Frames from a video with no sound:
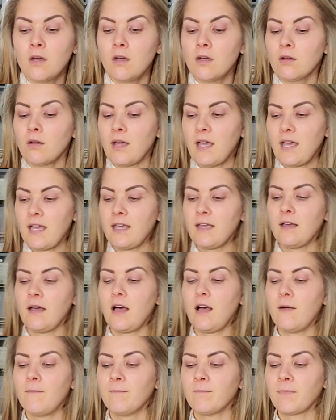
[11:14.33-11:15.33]
Okay.
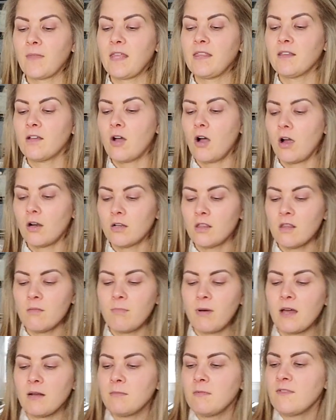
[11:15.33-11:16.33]
And the card in the
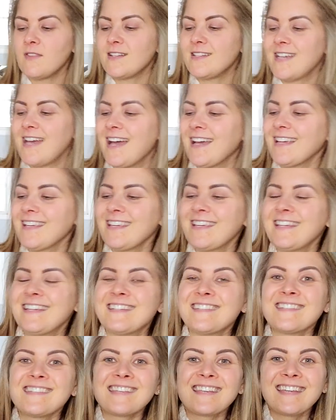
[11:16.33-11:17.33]
bottom of the deck
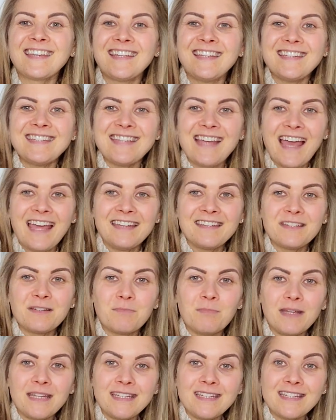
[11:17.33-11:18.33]
is
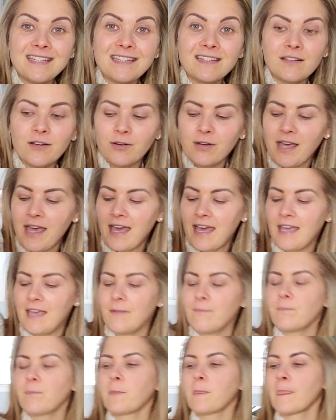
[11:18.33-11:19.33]
contentment.
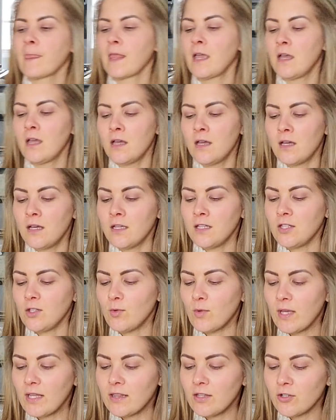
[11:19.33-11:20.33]
Okay. You
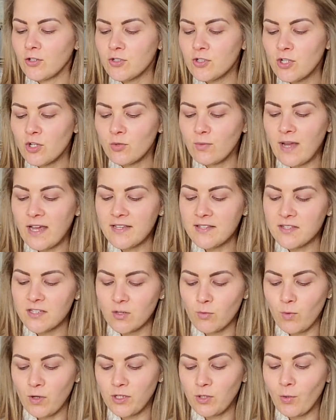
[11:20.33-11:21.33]
can learn to rest
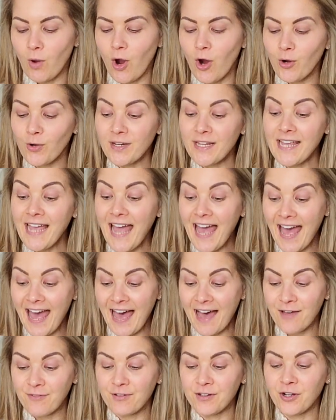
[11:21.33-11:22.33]
in what you already
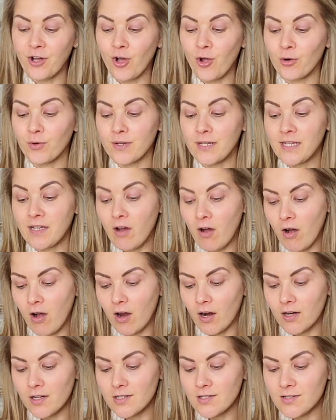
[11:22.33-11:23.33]
have and already
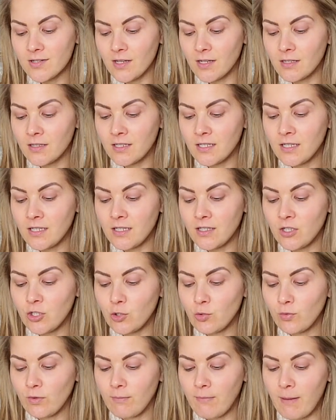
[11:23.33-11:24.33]
are. Suddenly
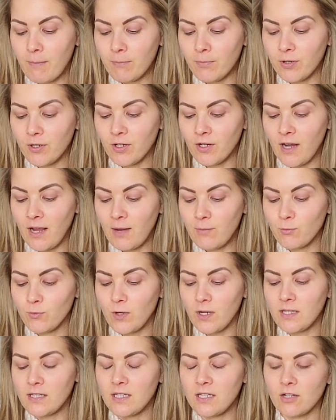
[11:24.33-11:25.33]
you remember, I'm
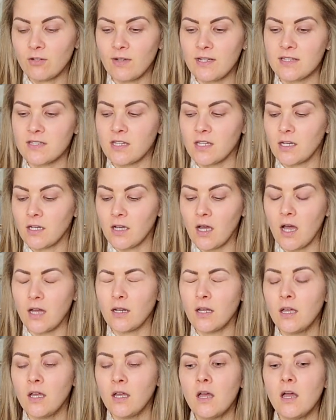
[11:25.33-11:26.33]
right here resting in God.
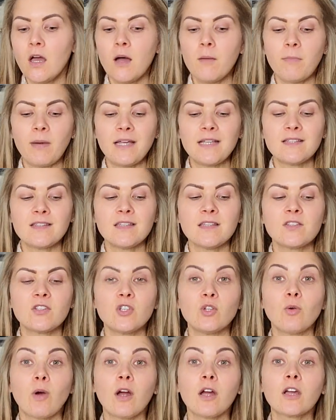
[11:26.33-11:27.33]
Pisces,
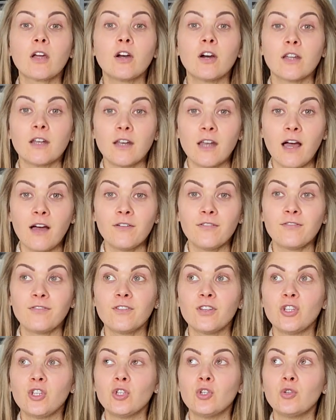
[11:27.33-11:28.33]
you are good enough.
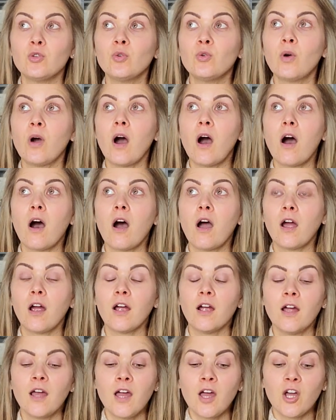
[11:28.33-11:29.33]
You
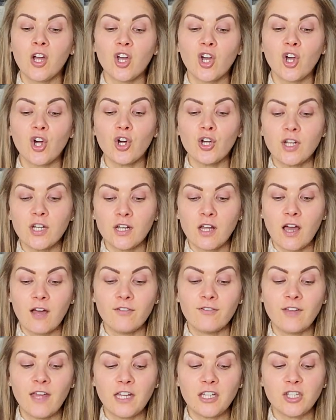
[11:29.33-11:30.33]
are good
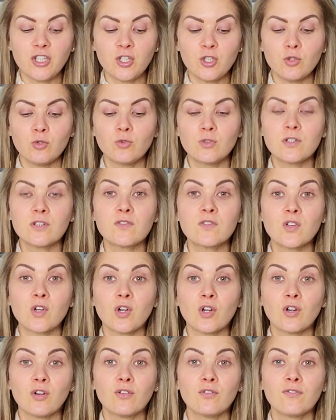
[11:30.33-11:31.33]
enough, and you
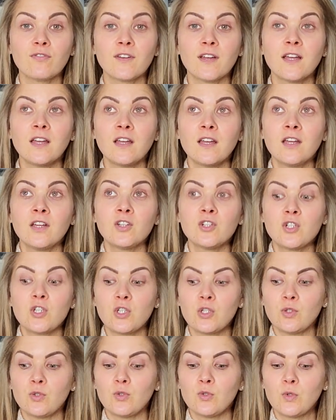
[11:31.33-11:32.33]
deserve
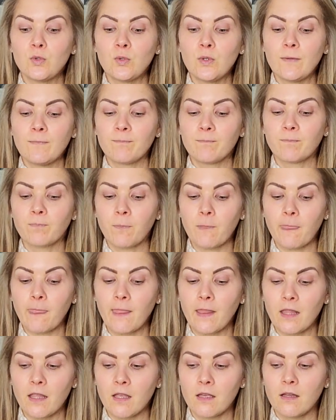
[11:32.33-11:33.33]
to
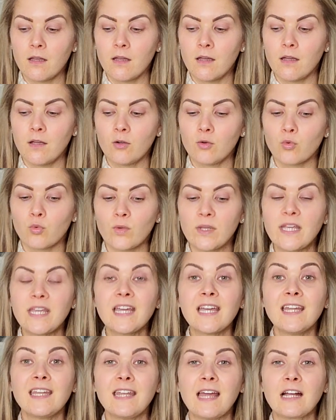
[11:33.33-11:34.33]

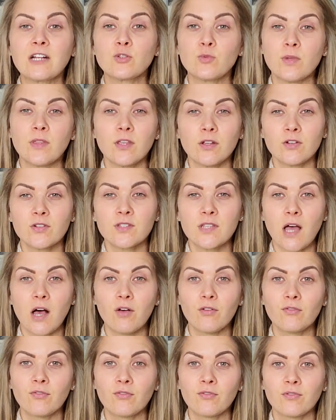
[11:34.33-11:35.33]
reconnect with
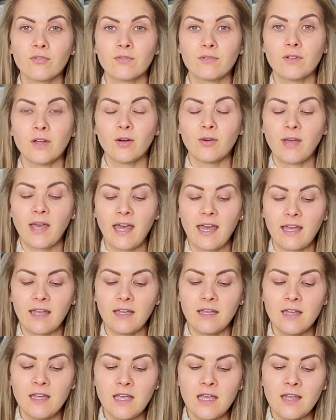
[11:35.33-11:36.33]
yourself.
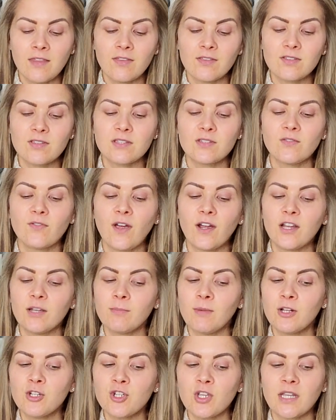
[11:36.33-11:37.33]
Okay. This is very
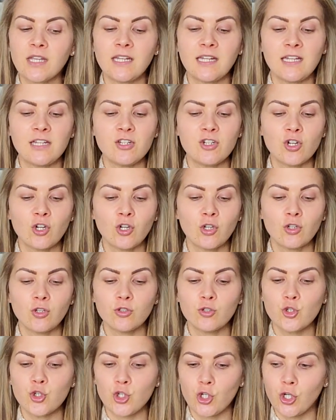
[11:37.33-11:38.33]
much like an
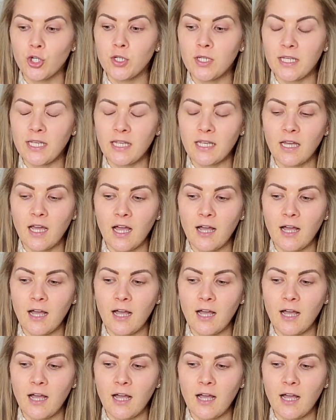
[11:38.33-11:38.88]
internal journey.